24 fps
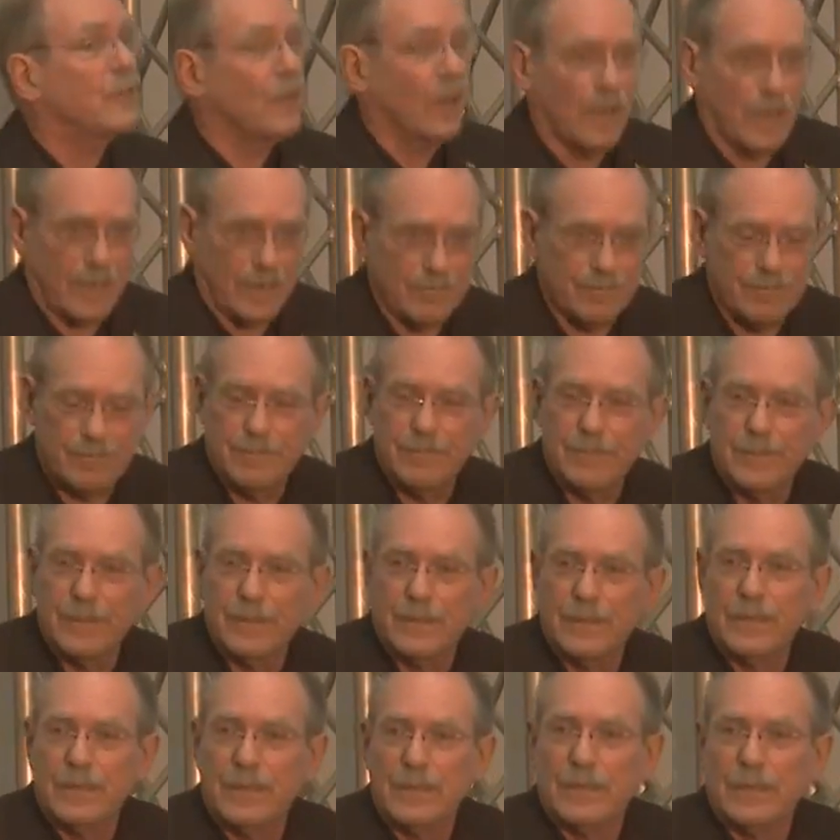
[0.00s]
time,
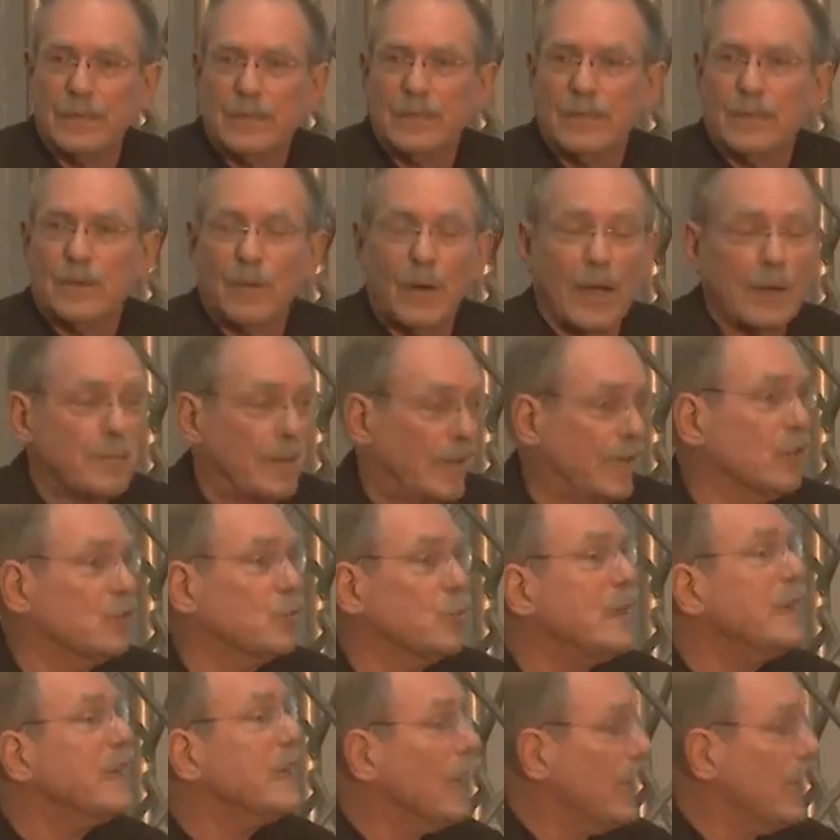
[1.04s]
right? Because we